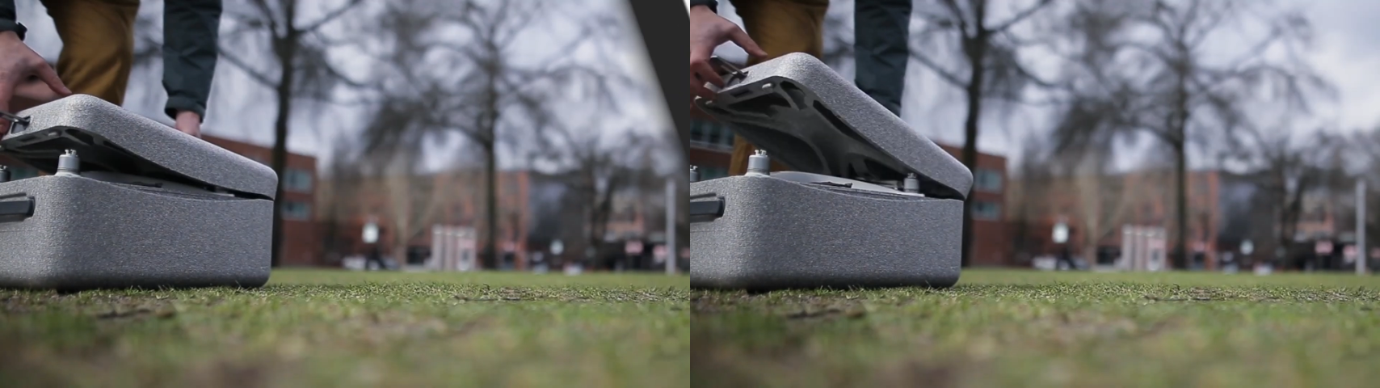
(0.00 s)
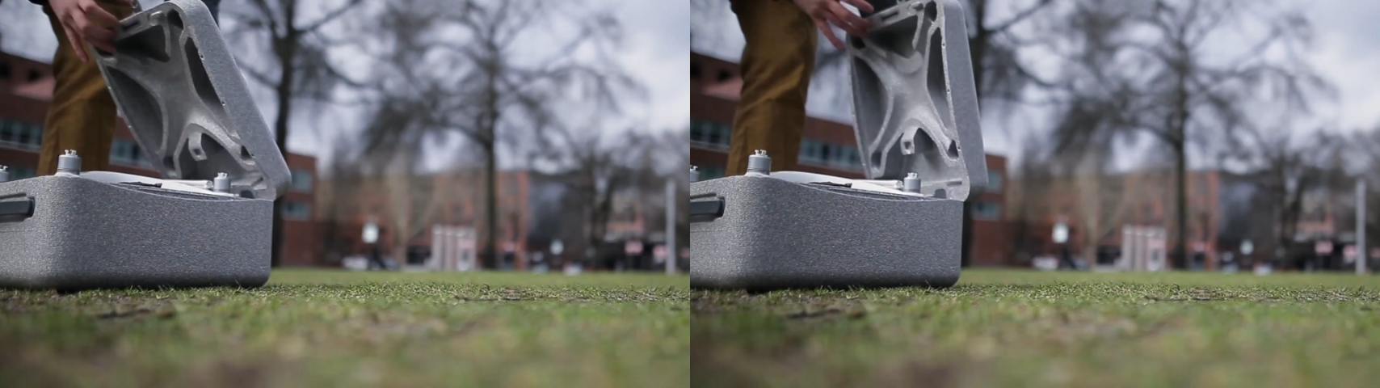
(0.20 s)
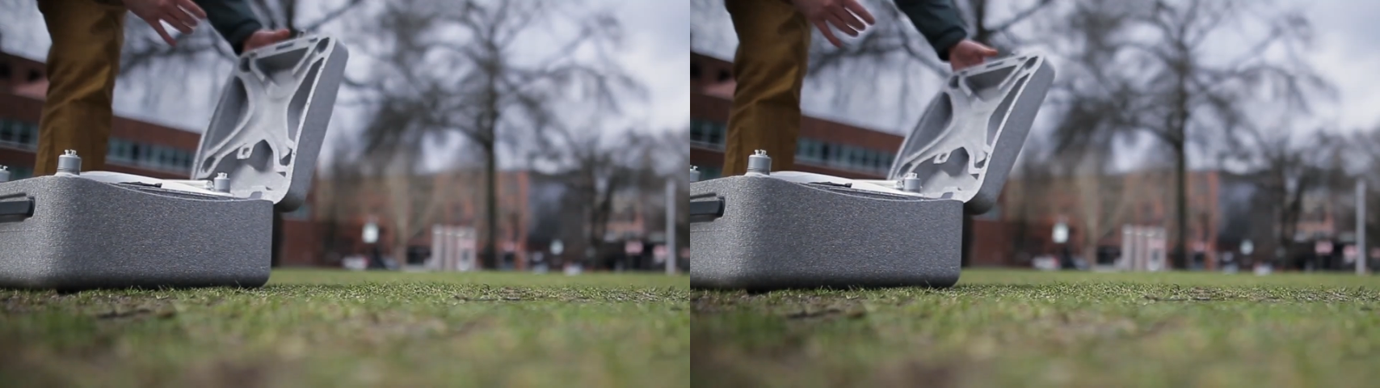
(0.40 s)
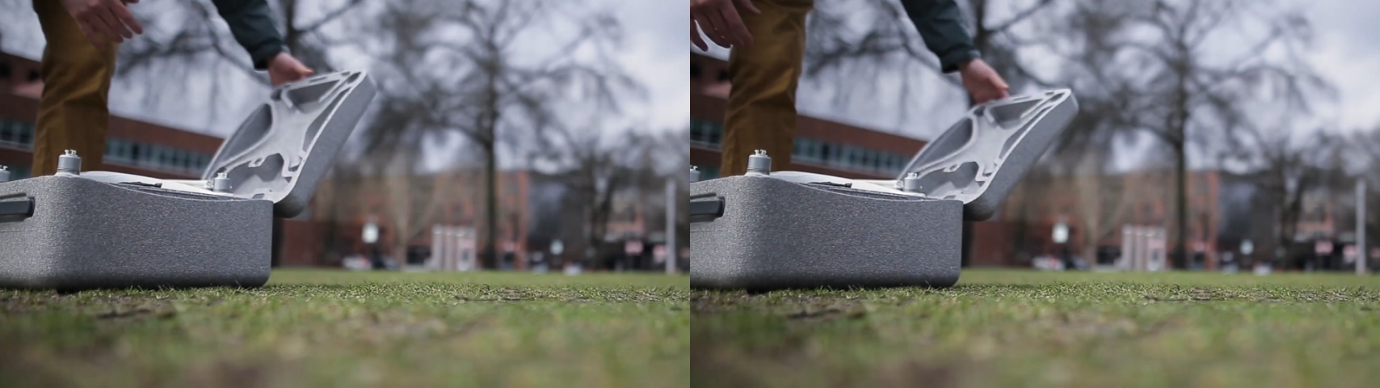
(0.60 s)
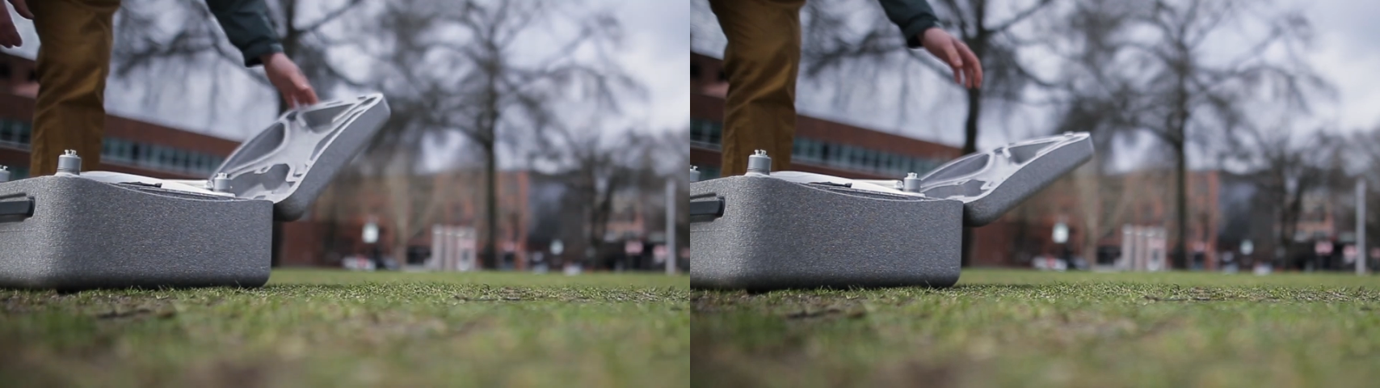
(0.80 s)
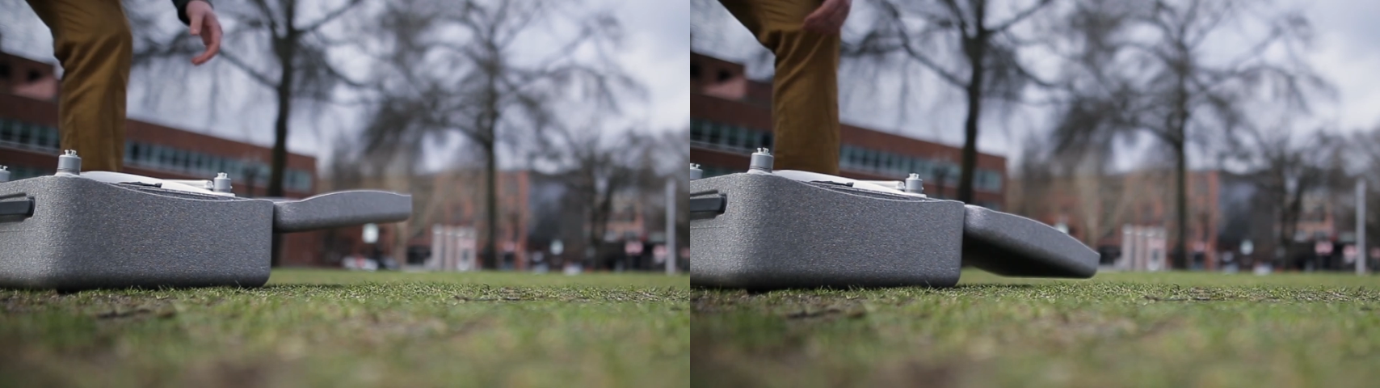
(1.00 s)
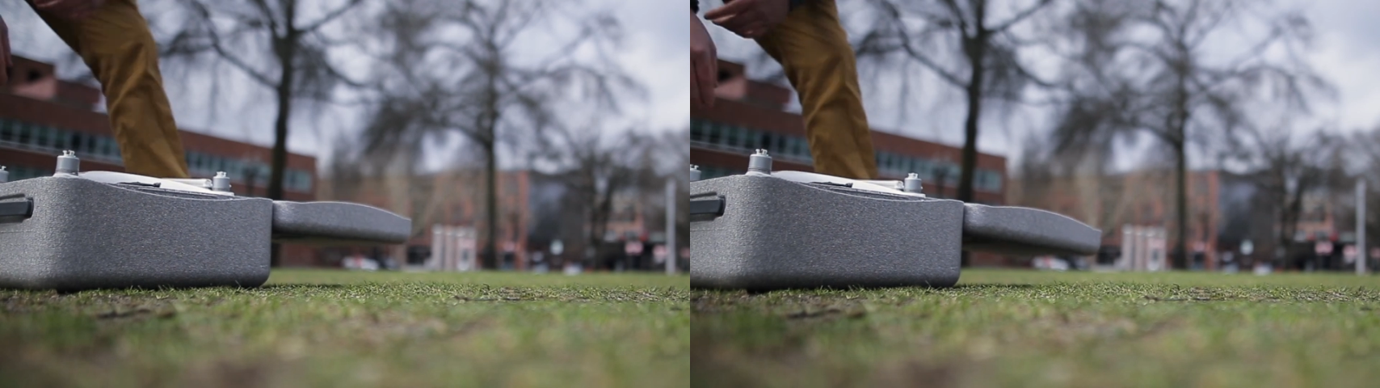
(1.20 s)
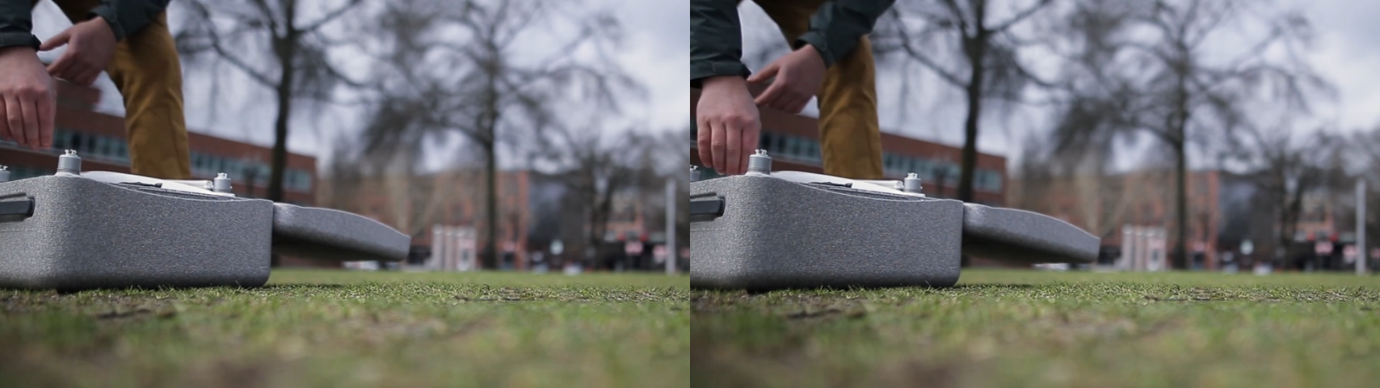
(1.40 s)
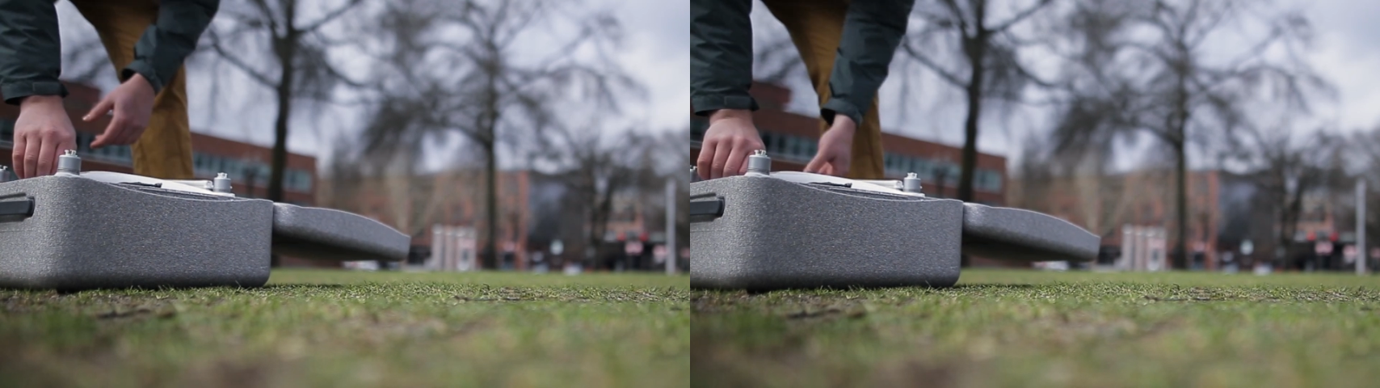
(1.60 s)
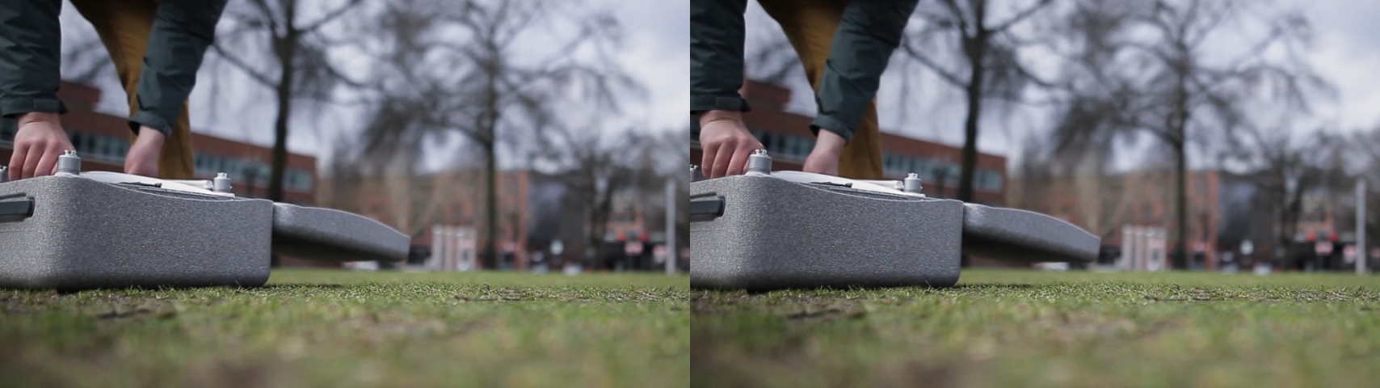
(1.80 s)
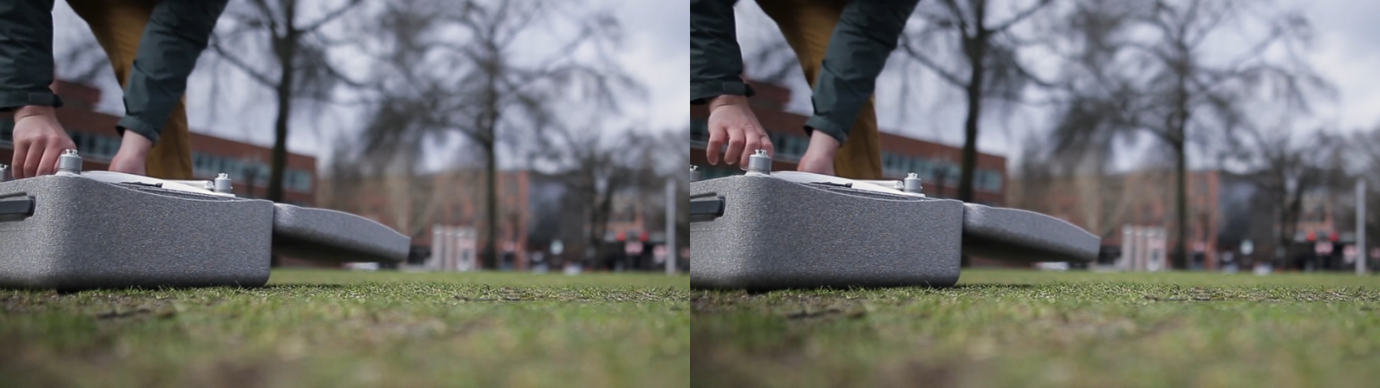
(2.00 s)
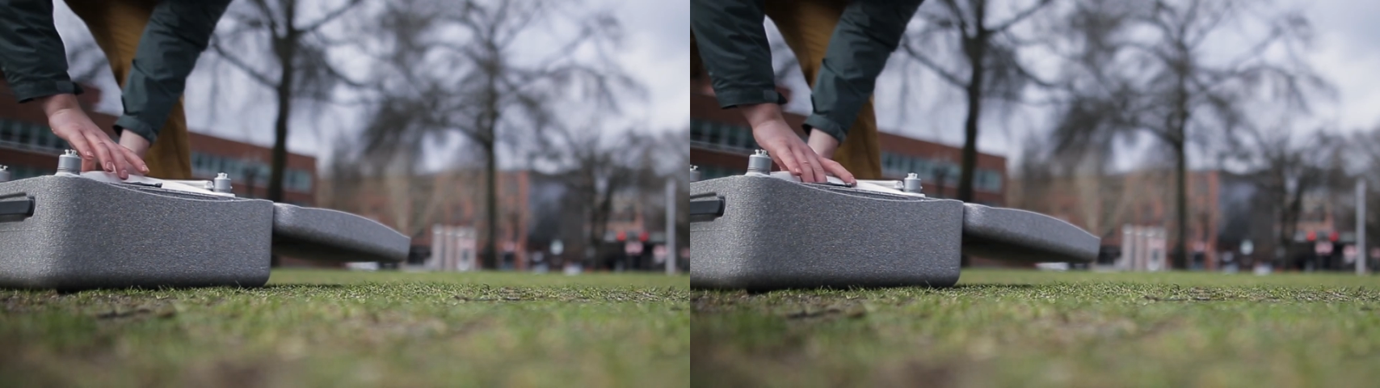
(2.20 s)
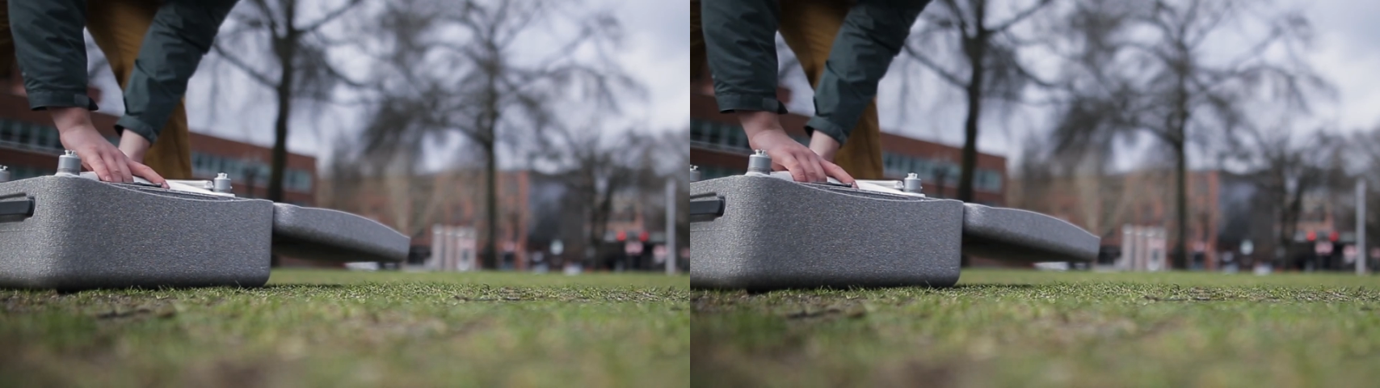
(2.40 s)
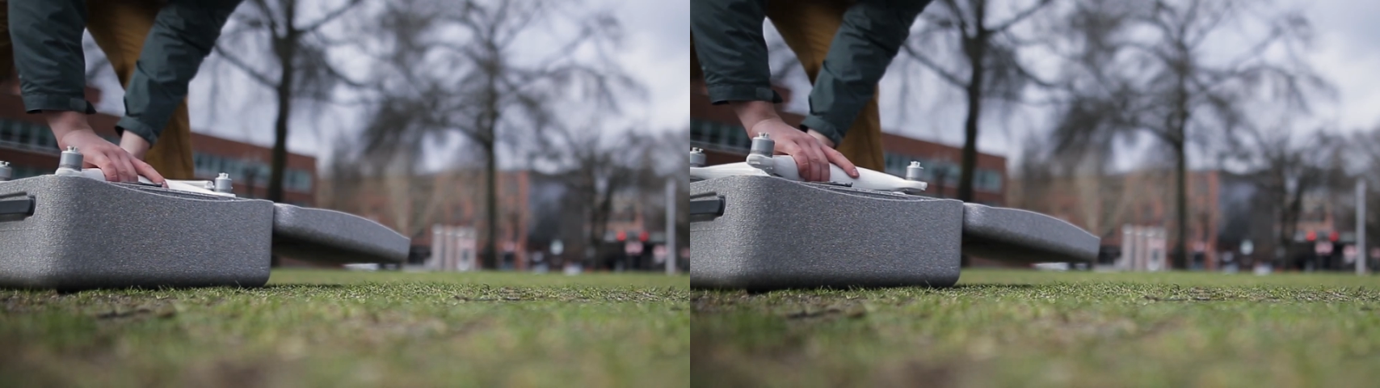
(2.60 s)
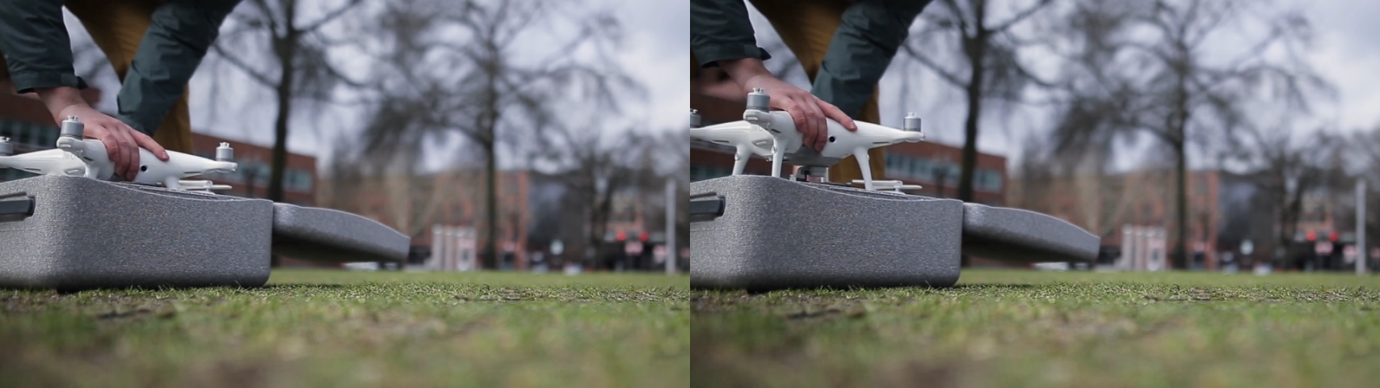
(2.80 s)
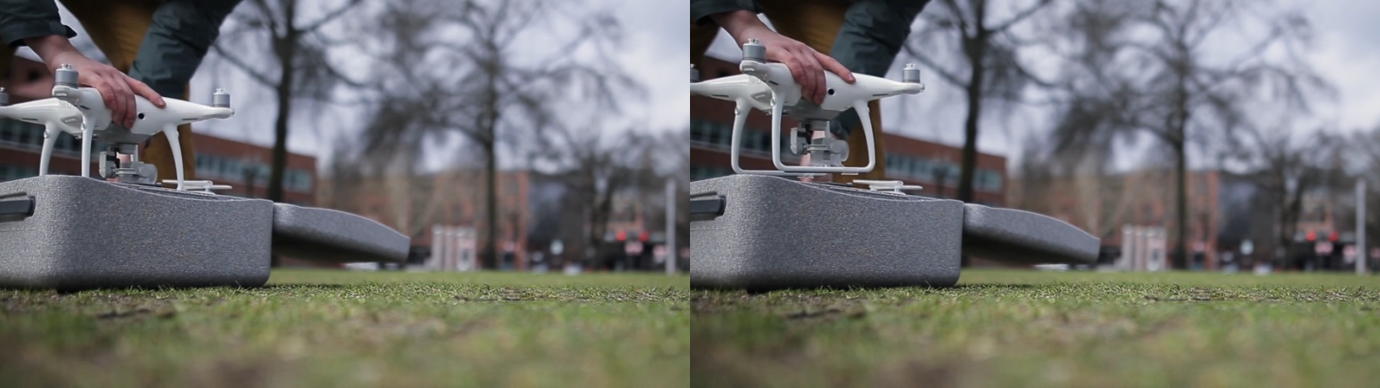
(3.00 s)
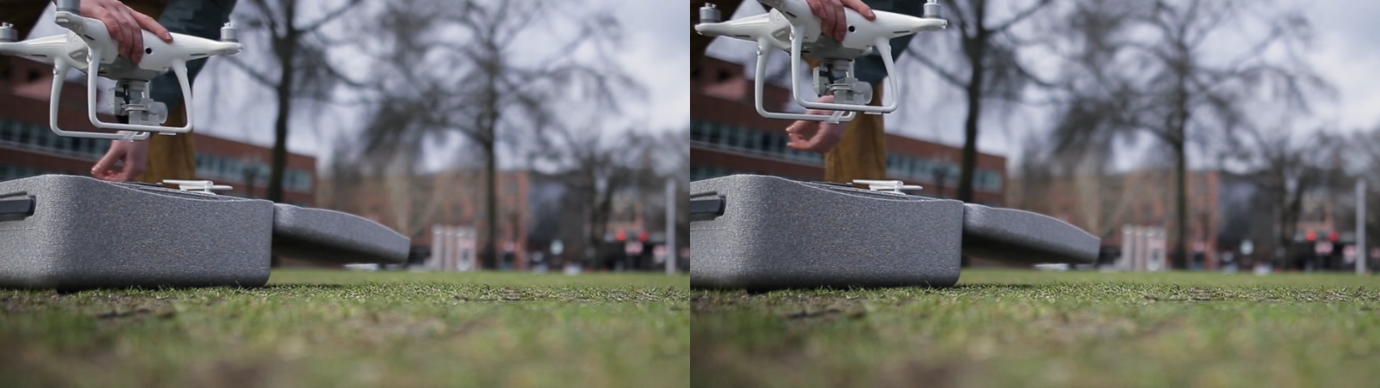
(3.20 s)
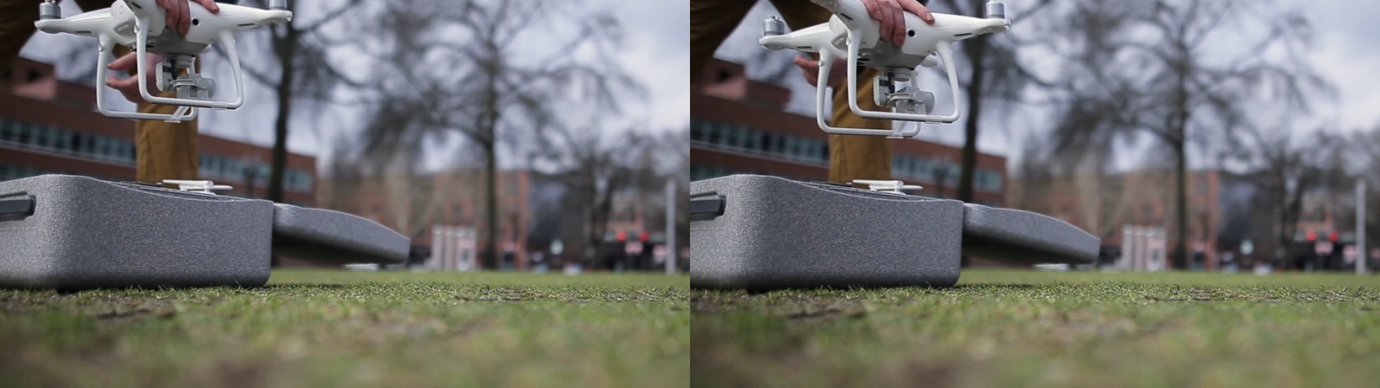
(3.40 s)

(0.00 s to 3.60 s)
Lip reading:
Nobody's mouth can be seen.